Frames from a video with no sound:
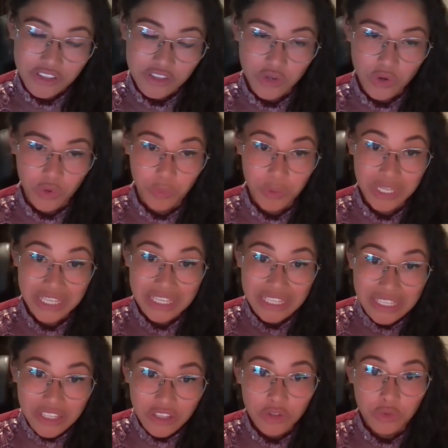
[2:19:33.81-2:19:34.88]
So we
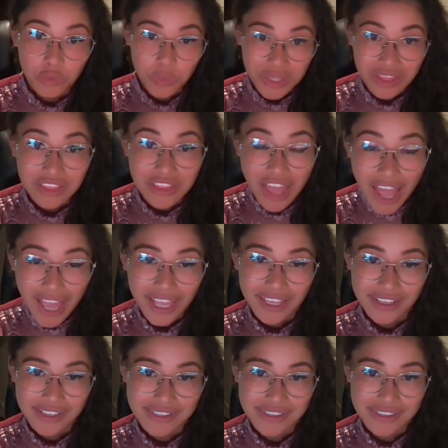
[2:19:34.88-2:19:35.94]
heal with
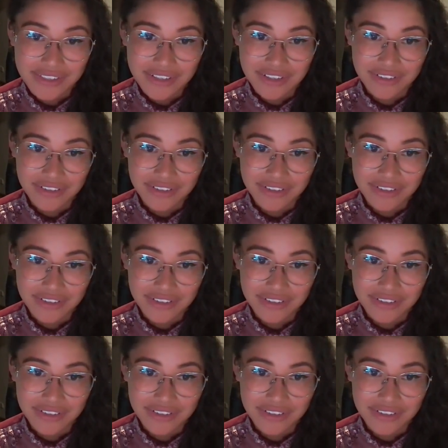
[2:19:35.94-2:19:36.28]
likes.